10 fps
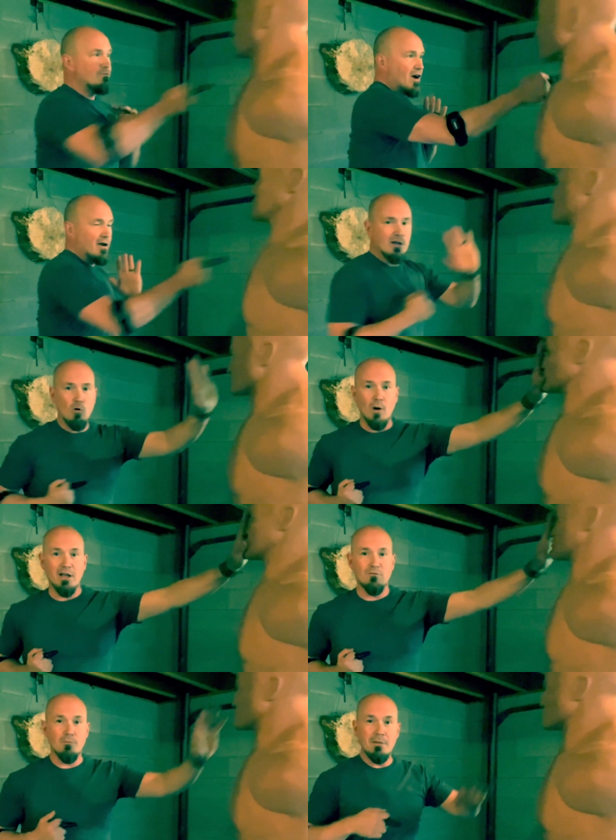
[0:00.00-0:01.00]
very
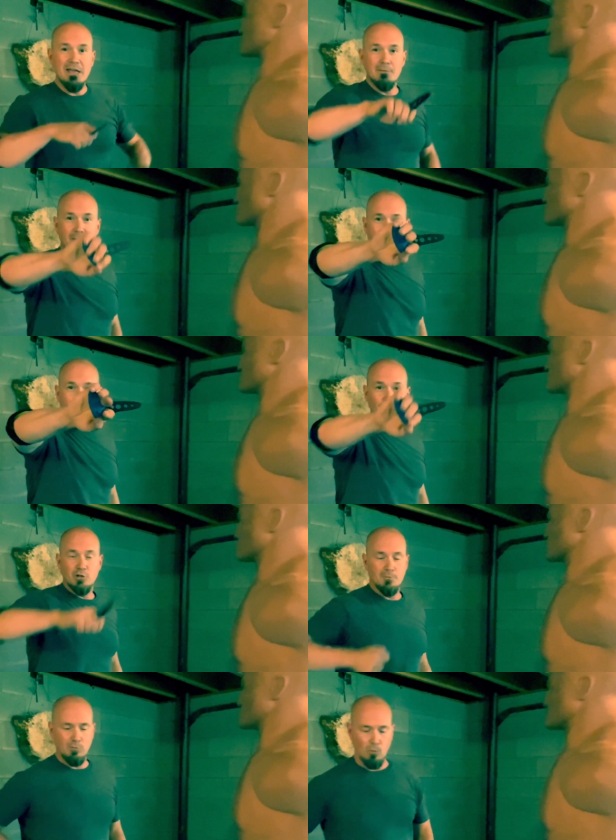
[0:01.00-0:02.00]
quick for me to be able
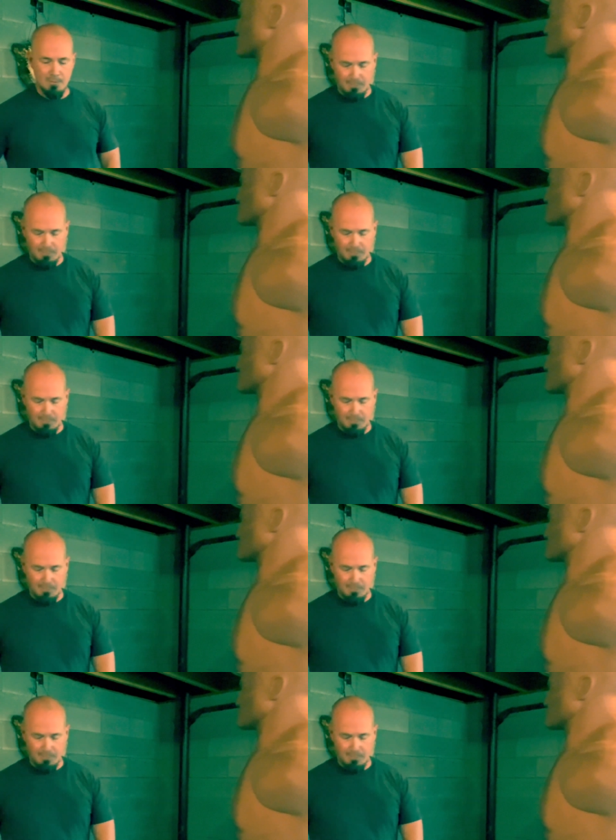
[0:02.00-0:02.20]
to deploy